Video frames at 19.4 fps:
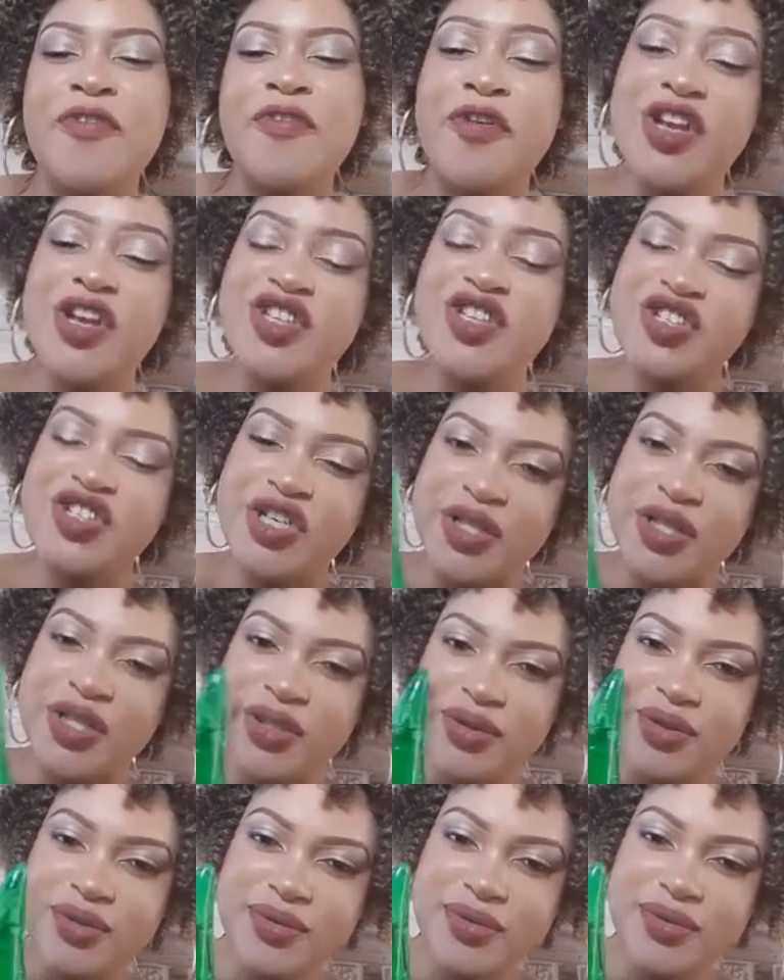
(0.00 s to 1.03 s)
Aloe Vera
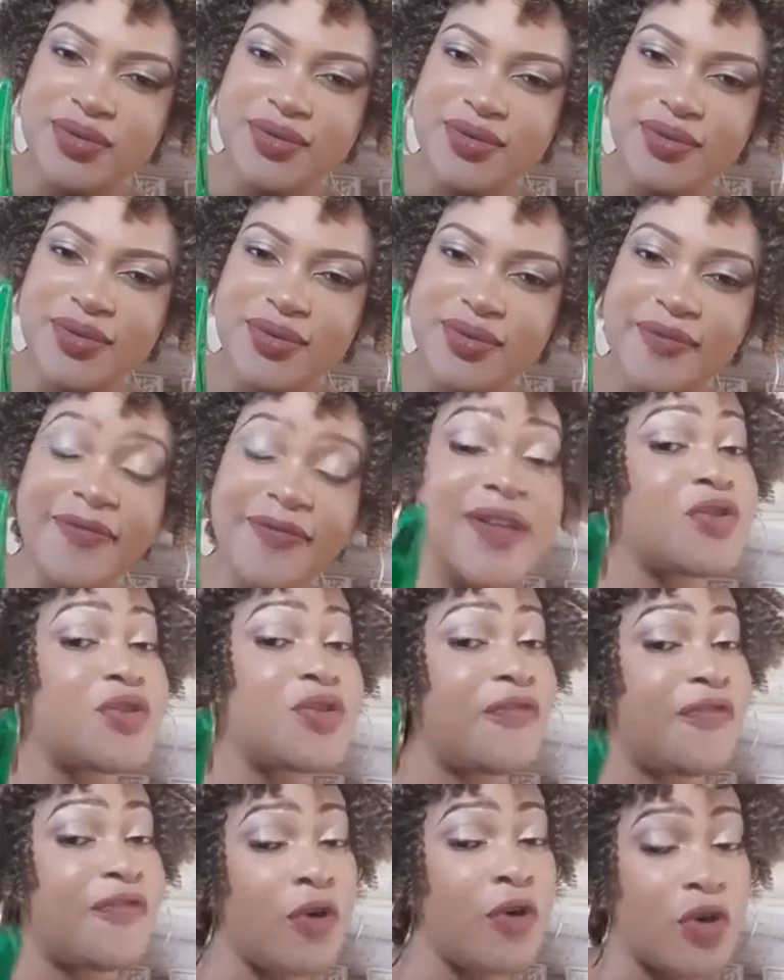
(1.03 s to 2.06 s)
gel.
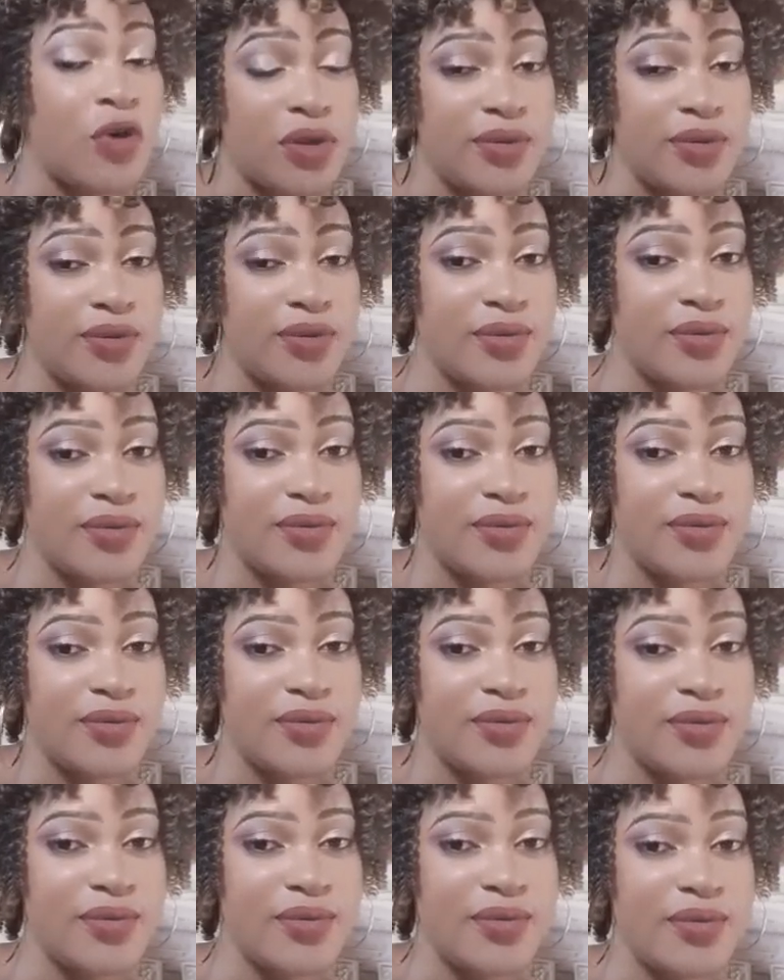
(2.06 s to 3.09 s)
First of all,
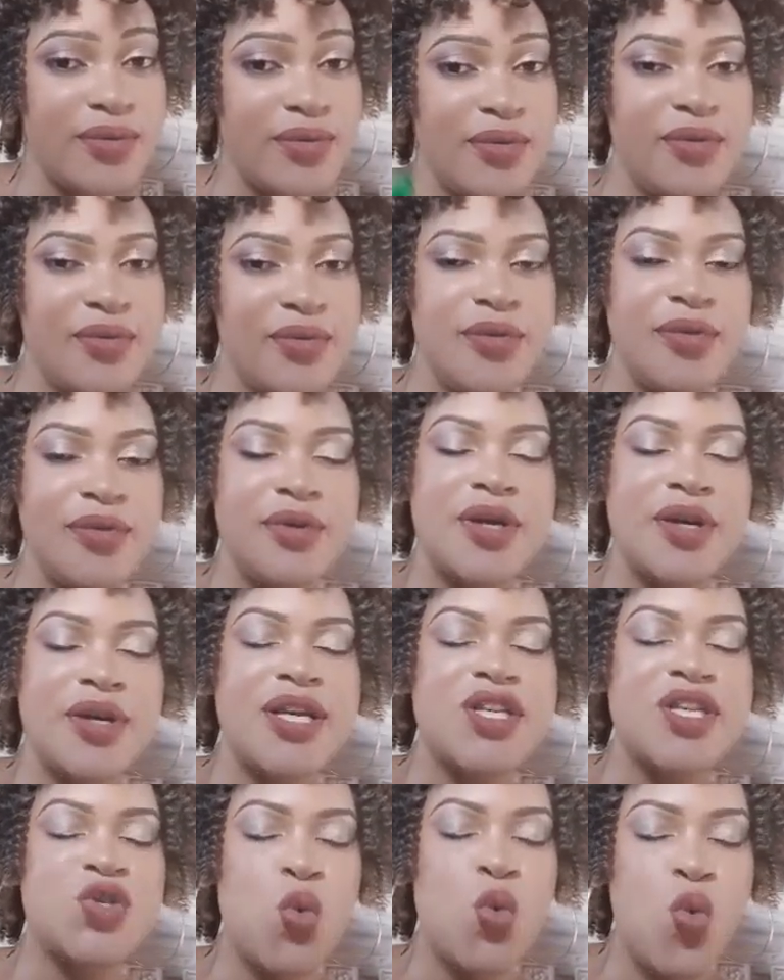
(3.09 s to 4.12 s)

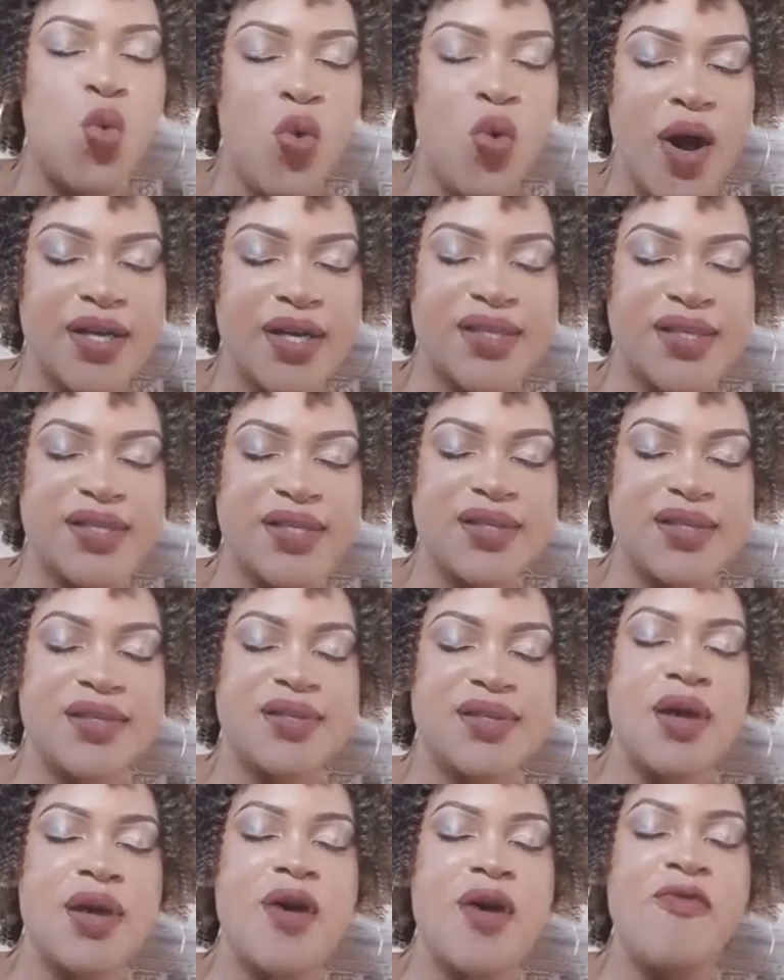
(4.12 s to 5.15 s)
it
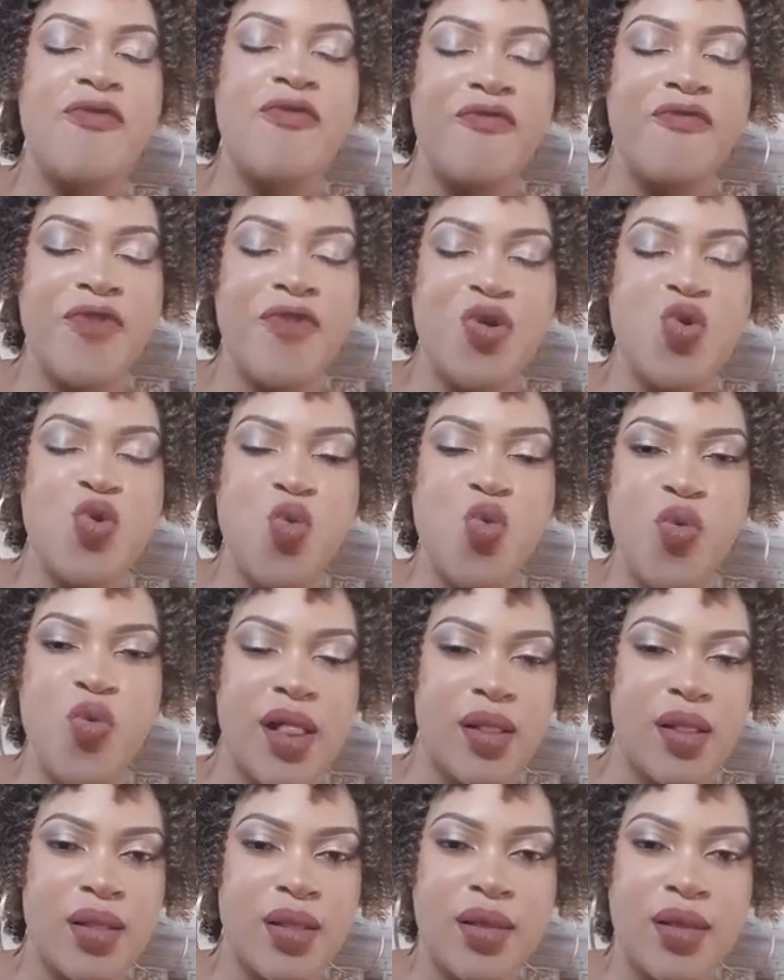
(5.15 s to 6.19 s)
works very
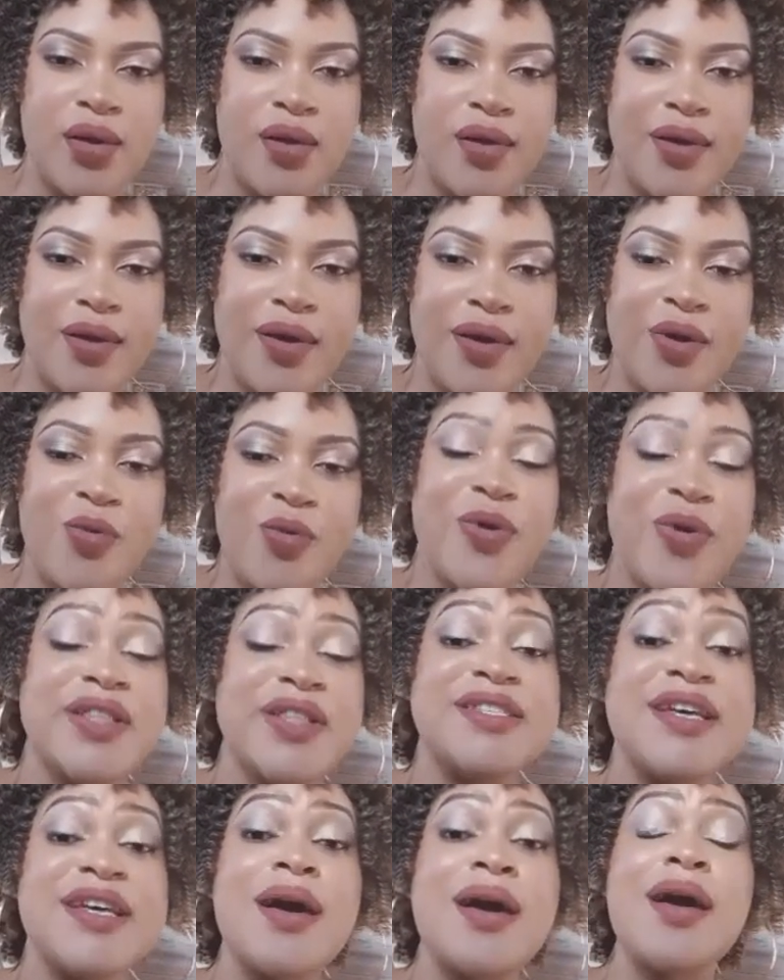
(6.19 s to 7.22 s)
well
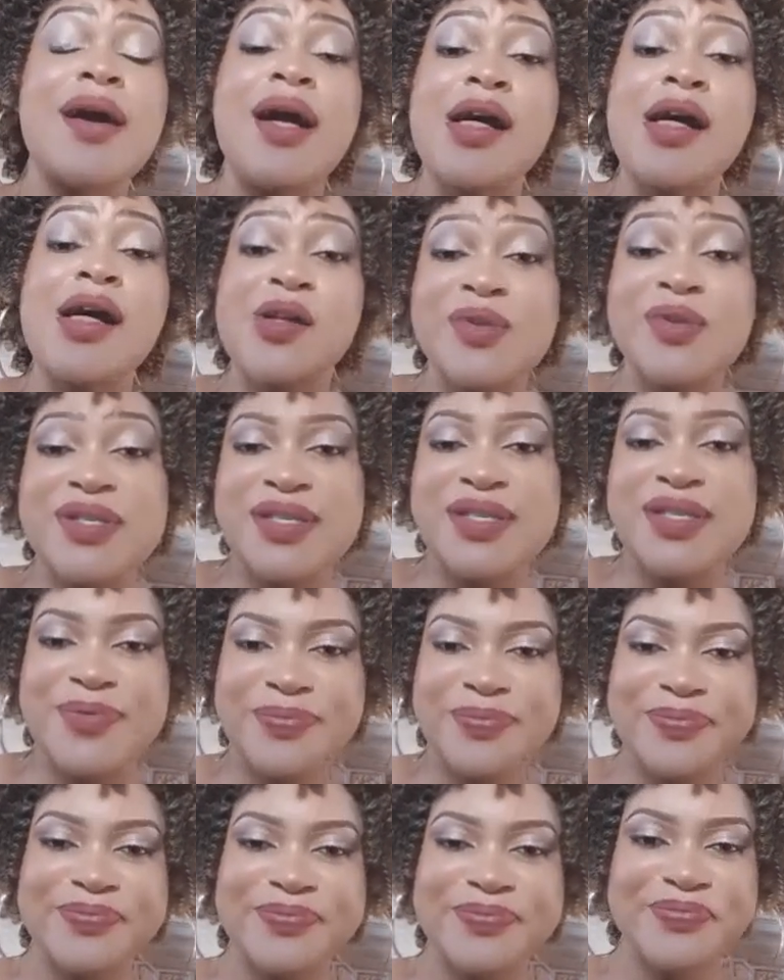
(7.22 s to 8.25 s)
with dark
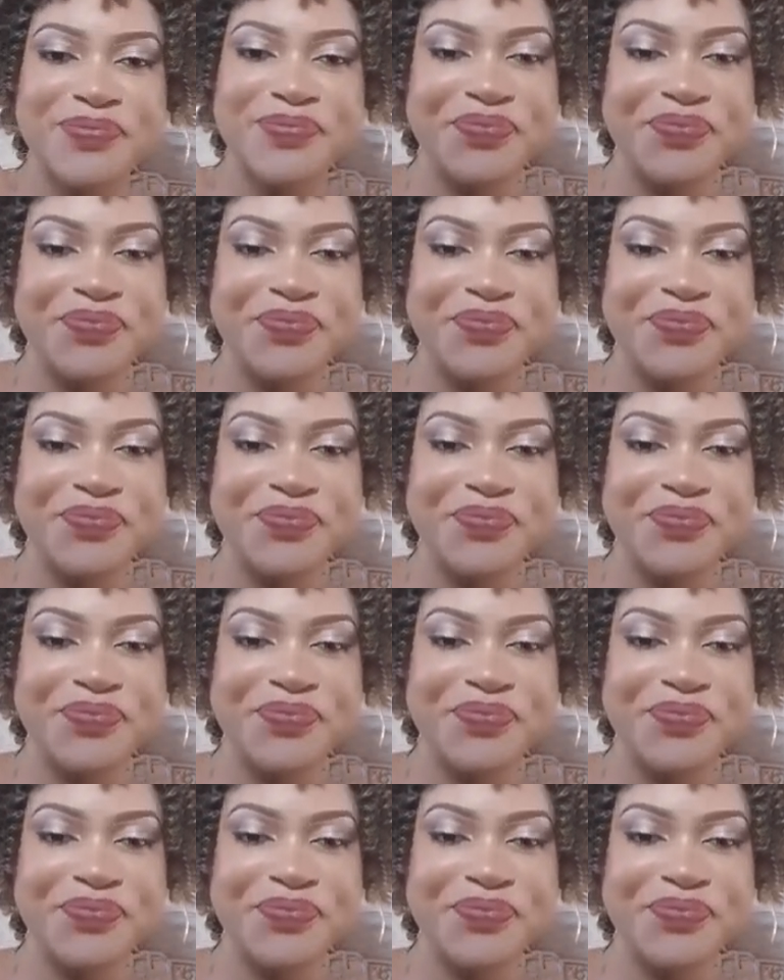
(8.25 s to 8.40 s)
girls.